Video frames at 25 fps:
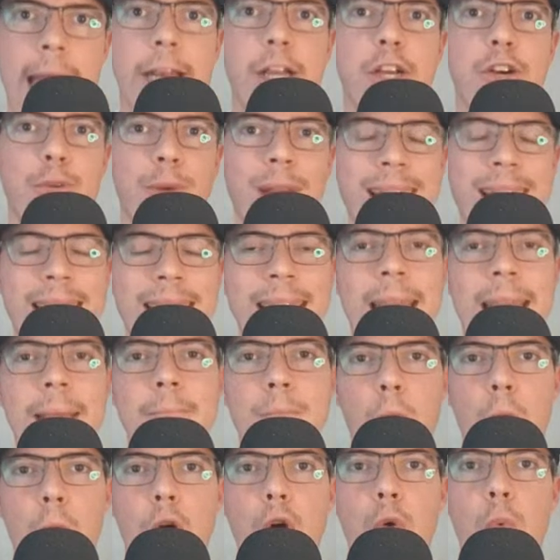and creating
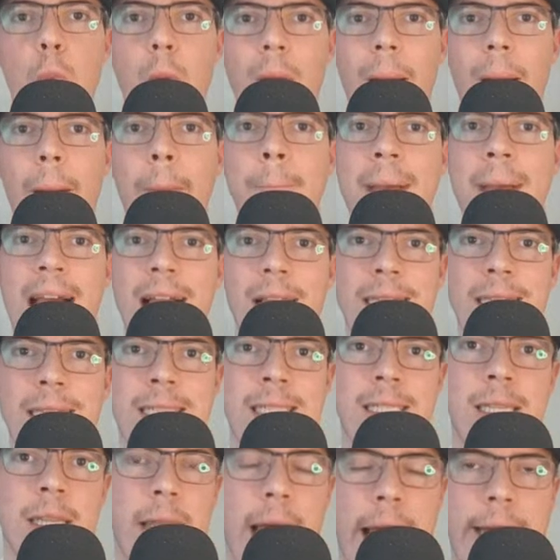a more
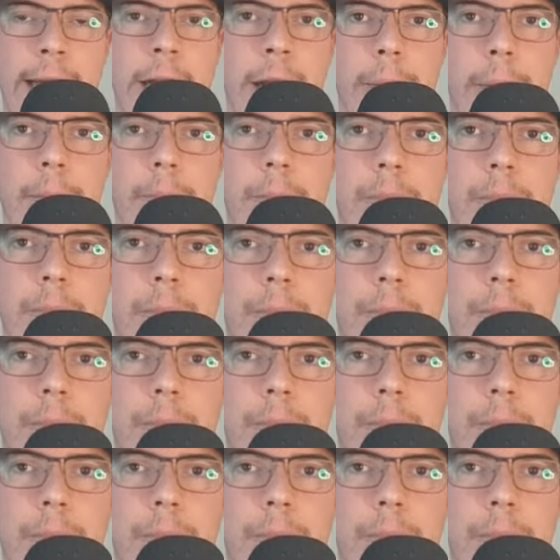well-balanced lineup.